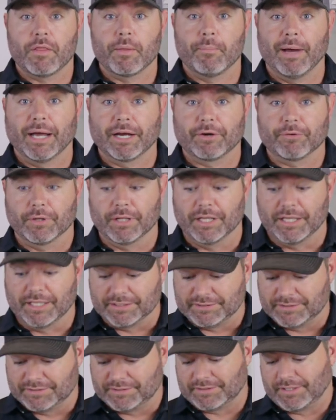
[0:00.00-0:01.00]
the micro
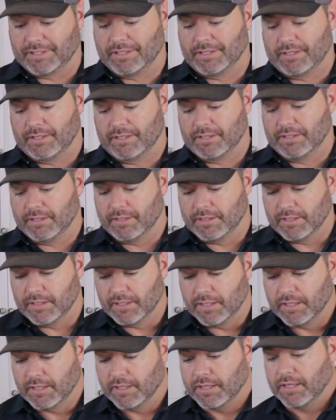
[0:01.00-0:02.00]
lids.
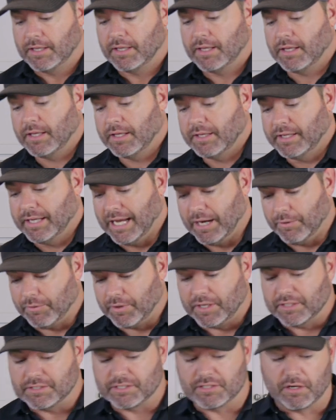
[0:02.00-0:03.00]
Now we're
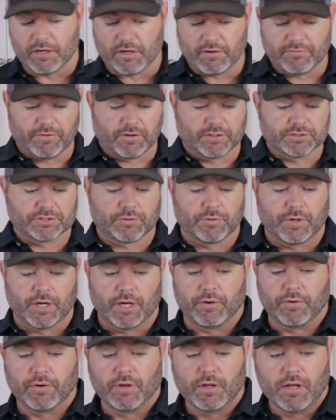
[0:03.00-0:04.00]
gonna start our first
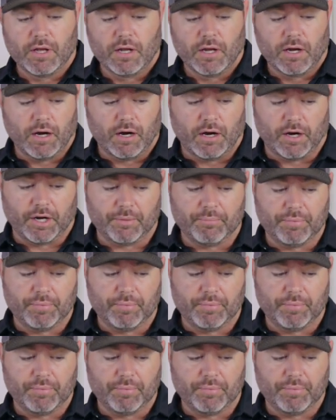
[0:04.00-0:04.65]
grow. I already